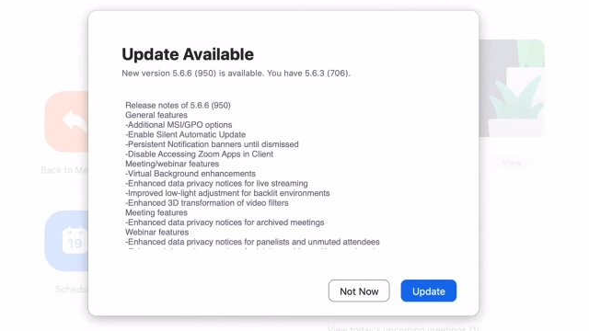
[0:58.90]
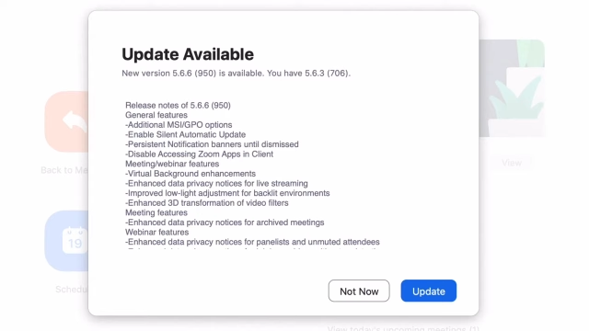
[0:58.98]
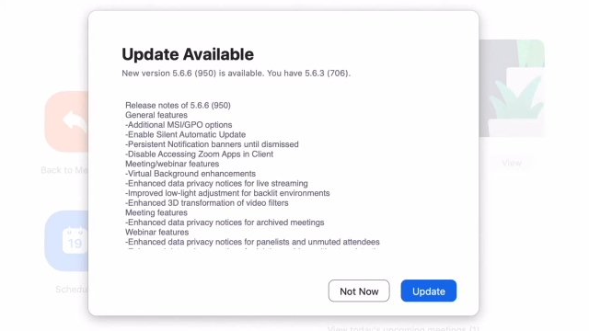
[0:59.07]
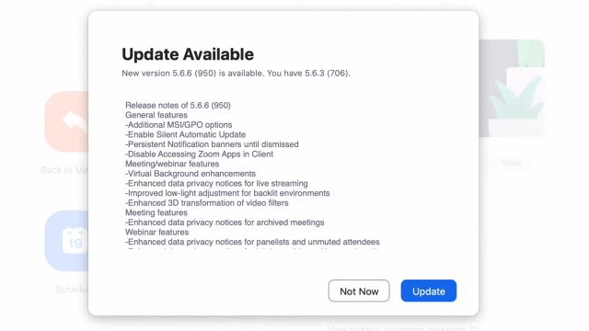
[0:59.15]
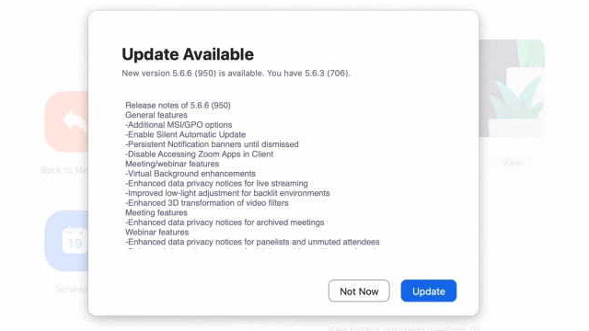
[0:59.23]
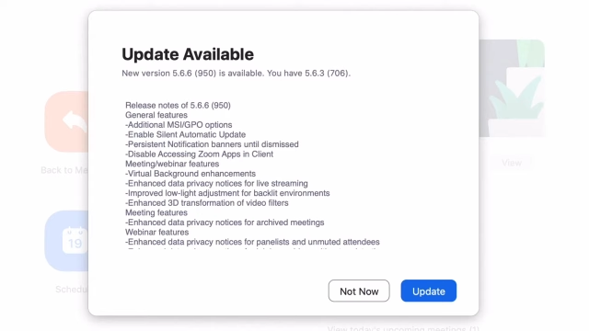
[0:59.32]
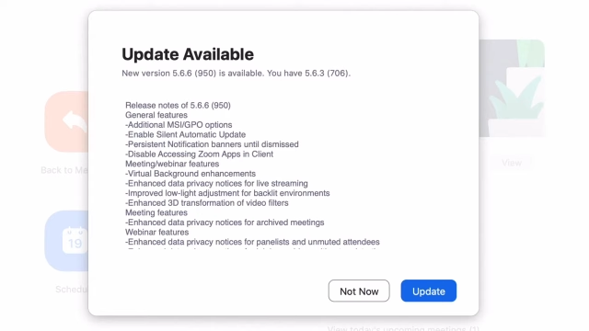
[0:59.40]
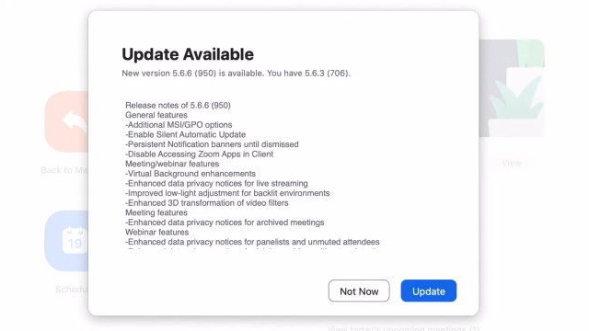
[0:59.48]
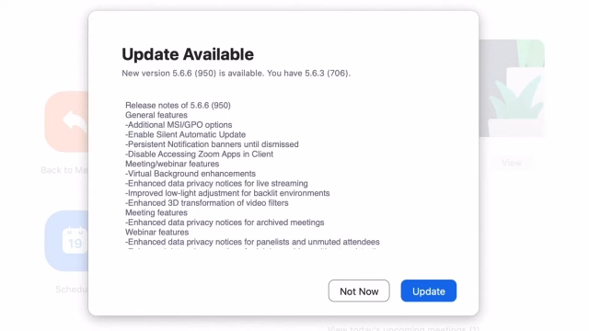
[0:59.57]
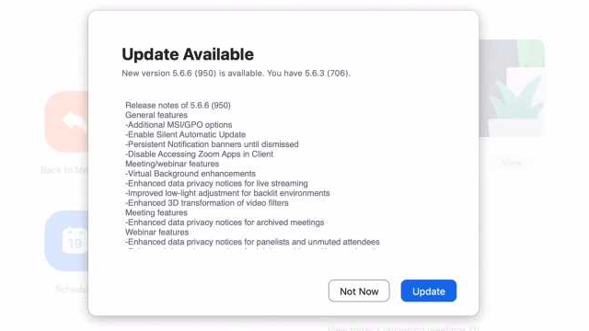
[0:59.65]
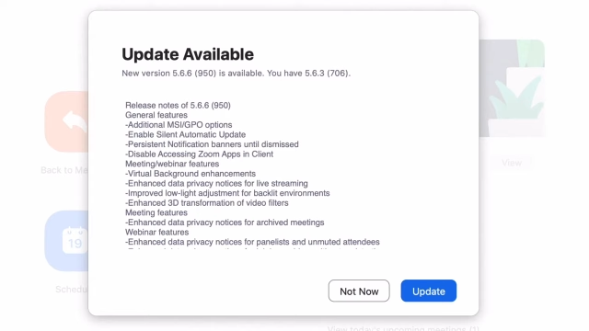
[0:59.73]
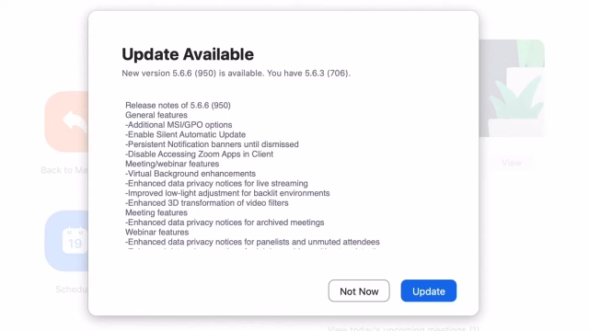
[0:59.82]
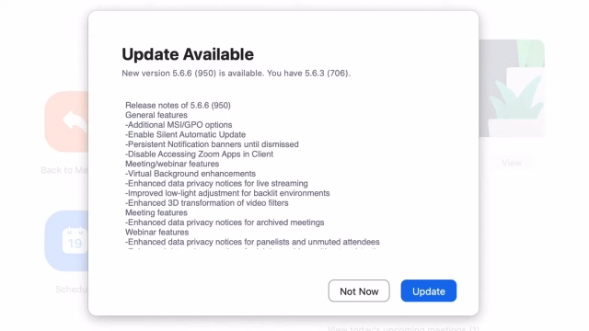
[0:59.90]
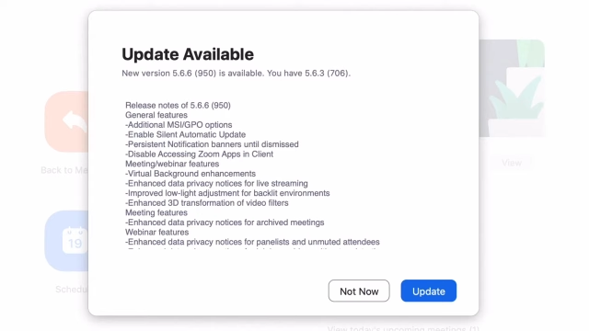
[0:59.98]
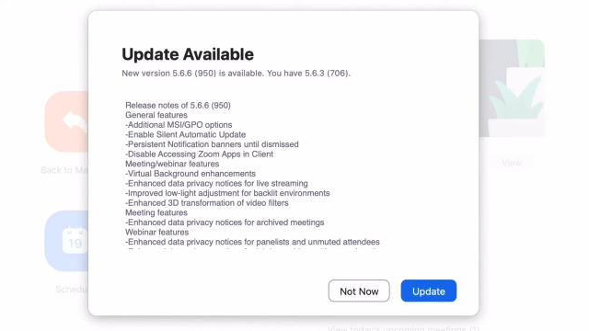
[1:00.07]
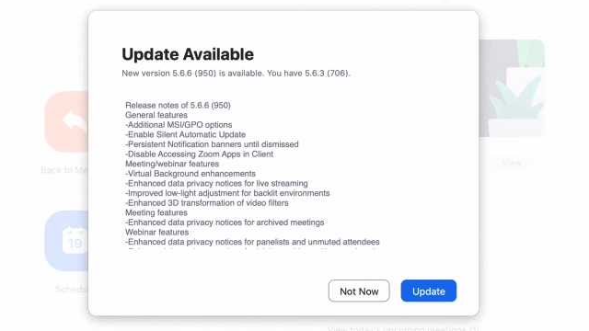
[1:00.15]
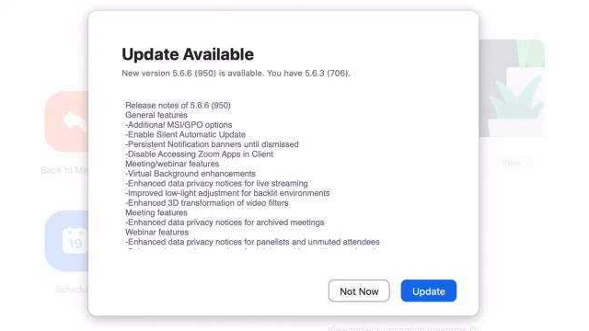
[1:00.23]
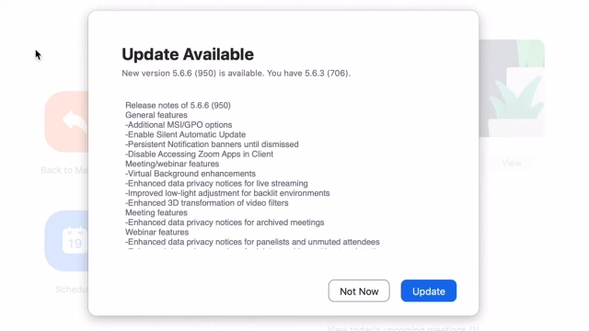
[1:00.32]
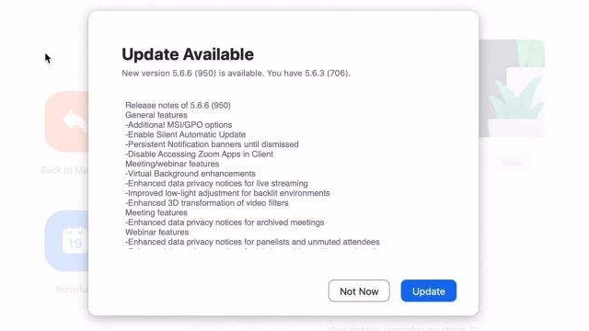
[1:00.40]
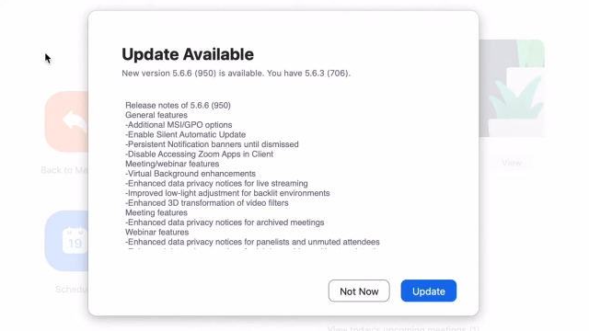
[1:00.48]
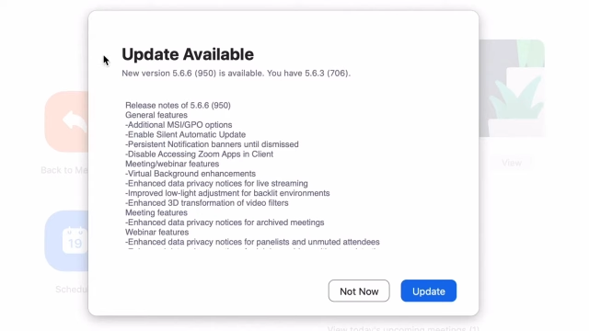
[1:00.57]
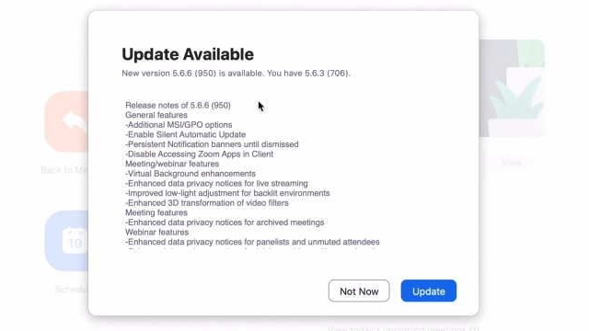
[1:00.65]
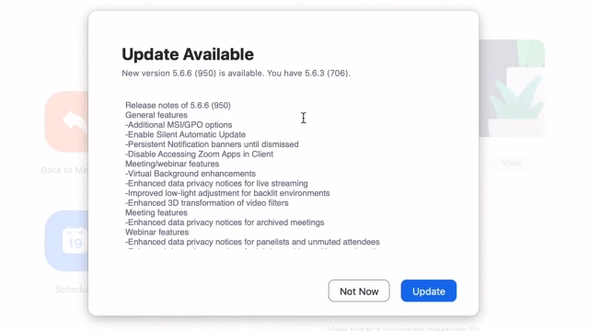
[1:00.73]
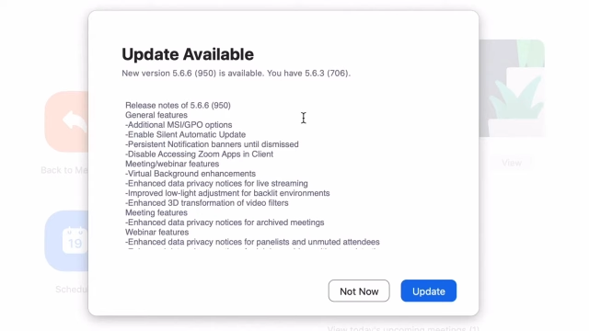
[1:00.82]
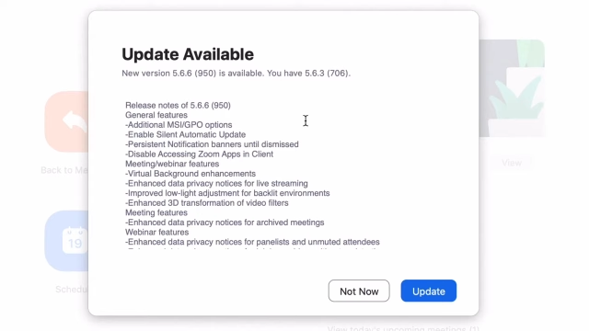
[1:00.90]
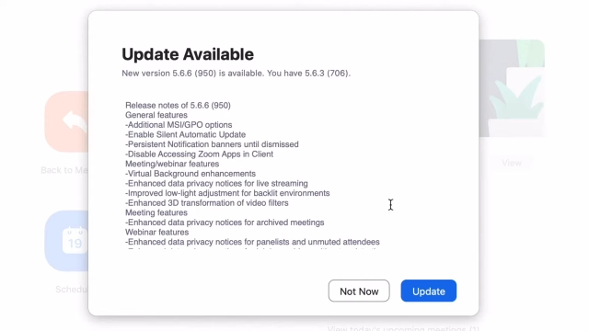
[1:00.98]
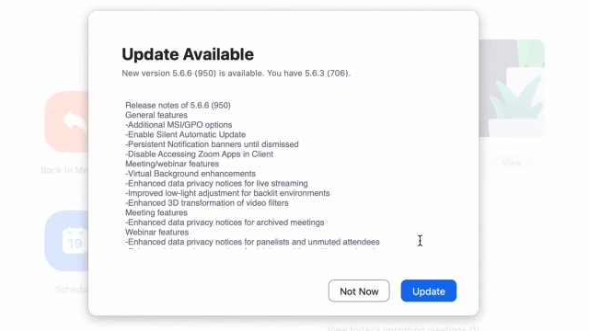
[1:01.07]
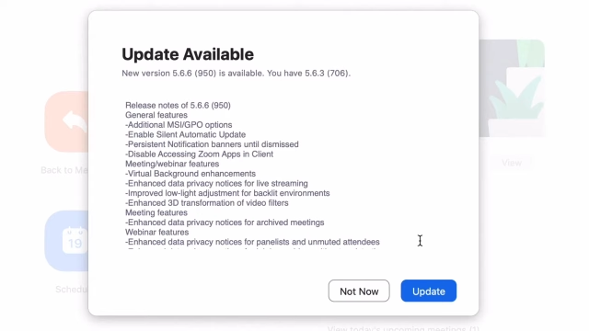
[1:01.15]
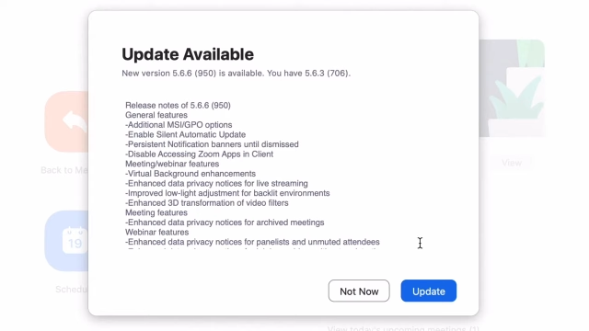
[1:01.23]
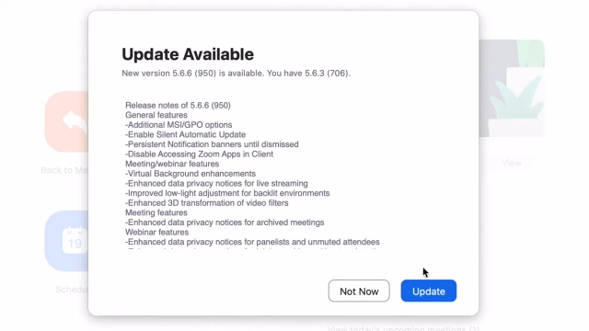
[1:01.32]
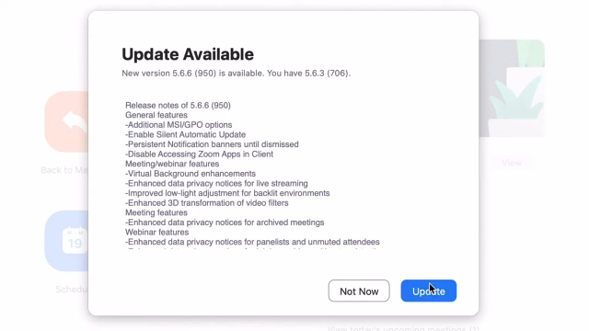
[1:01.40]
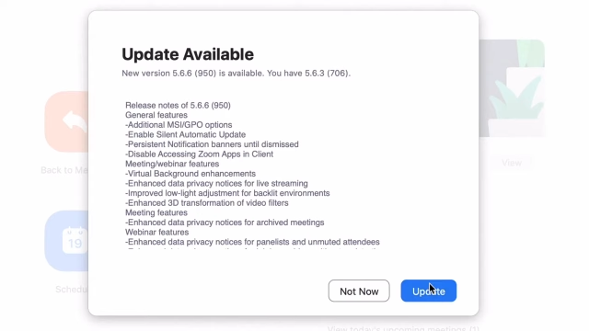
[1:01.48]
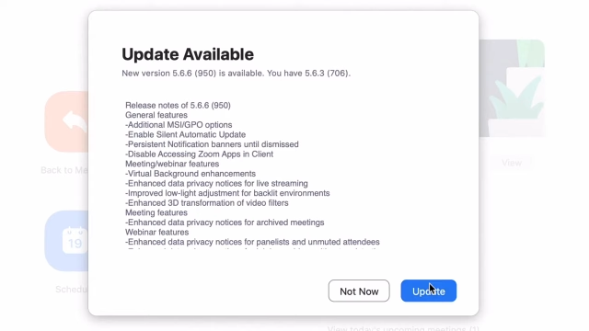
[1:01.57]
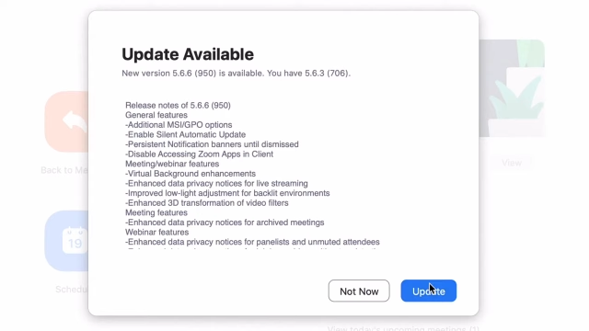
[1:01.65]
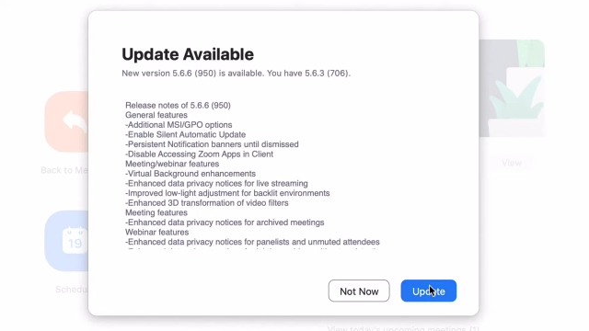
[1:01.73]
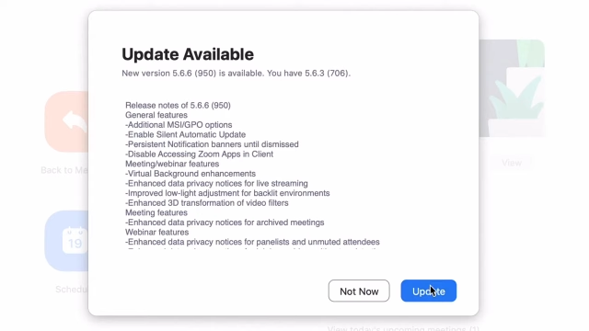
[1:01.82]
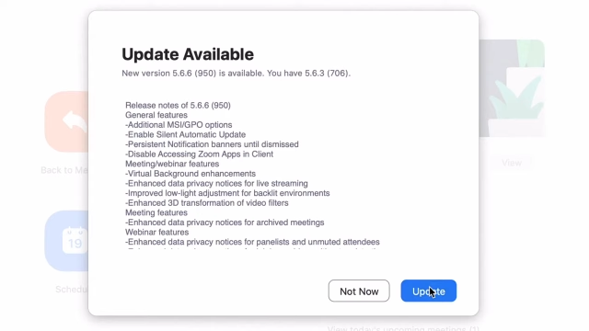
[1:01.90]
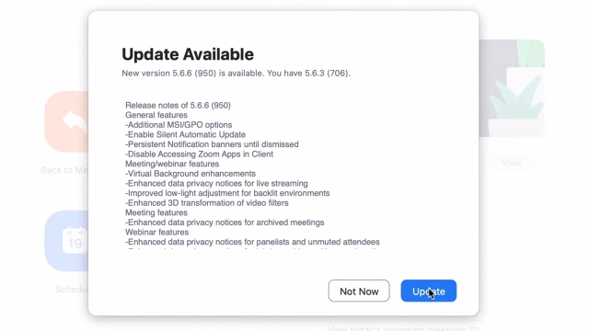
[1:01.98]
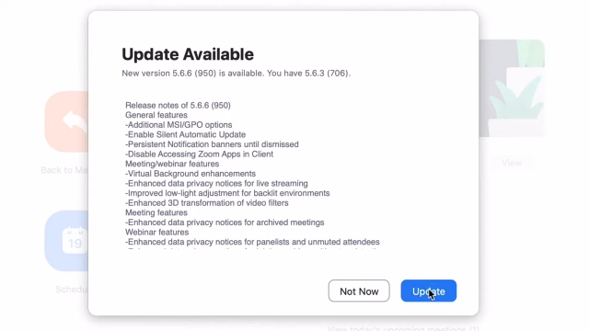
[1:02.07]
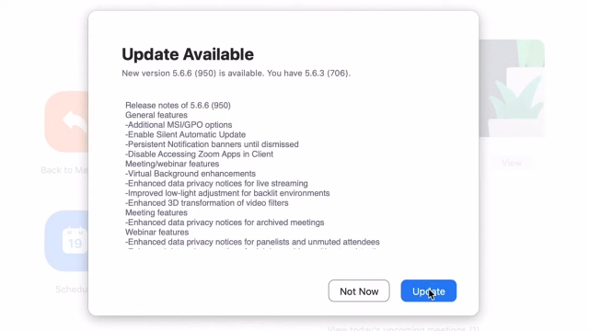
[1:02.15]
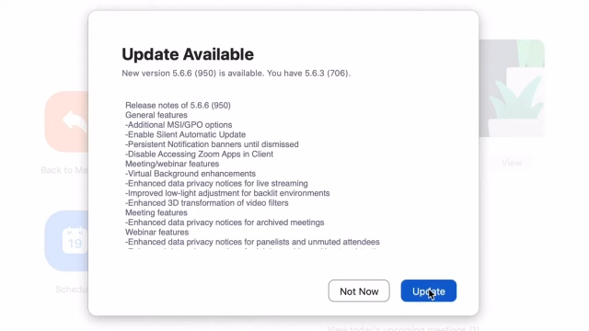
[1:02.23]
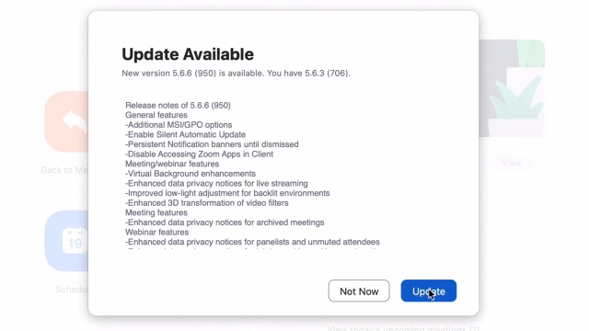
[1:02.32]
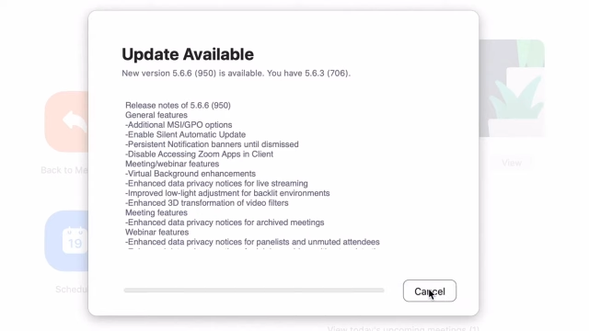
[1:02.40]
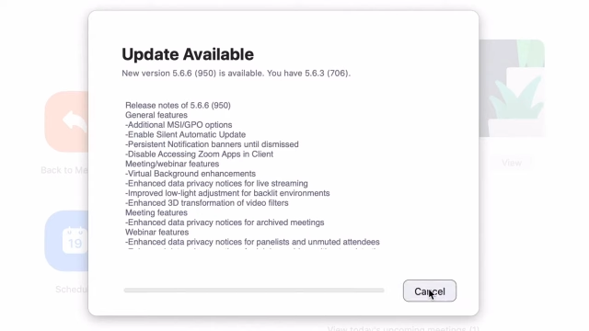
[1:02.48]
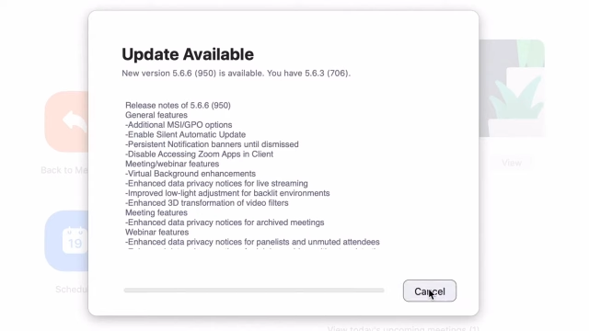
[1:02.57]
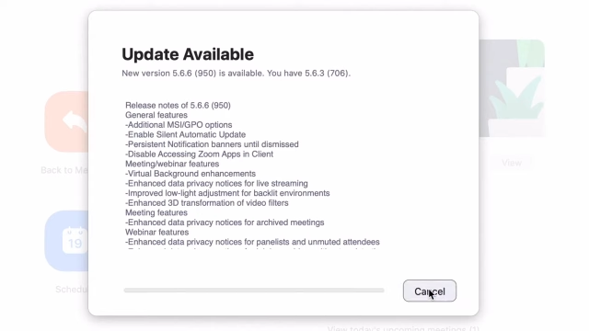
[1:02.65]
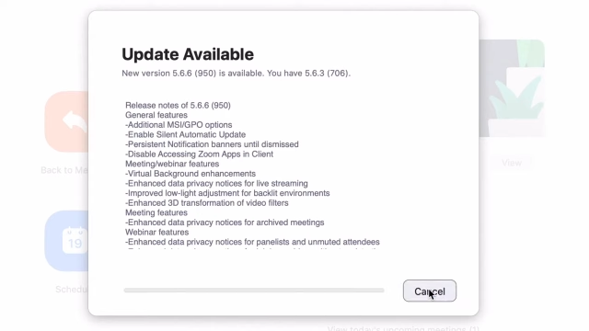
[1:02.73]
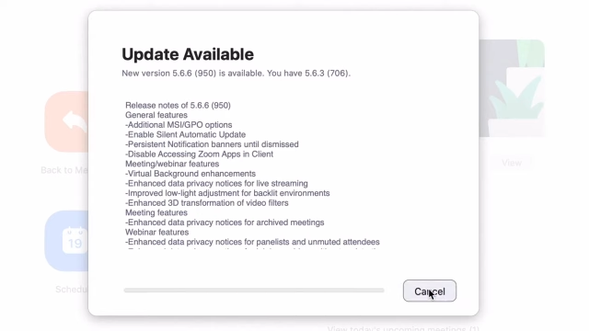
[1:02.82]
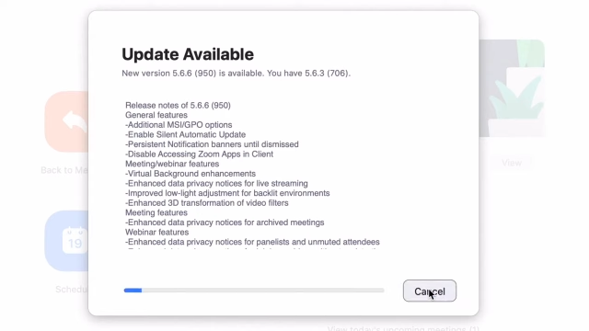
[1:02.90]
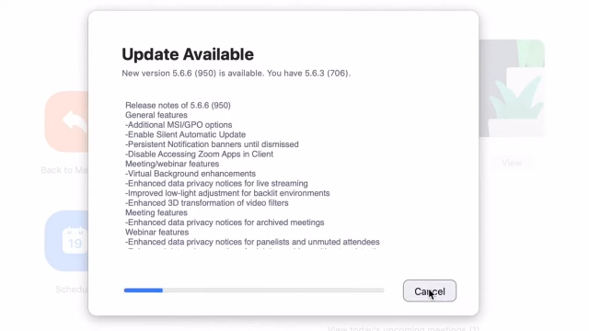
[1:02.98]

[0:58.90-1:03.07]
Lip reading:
(no speaker visible)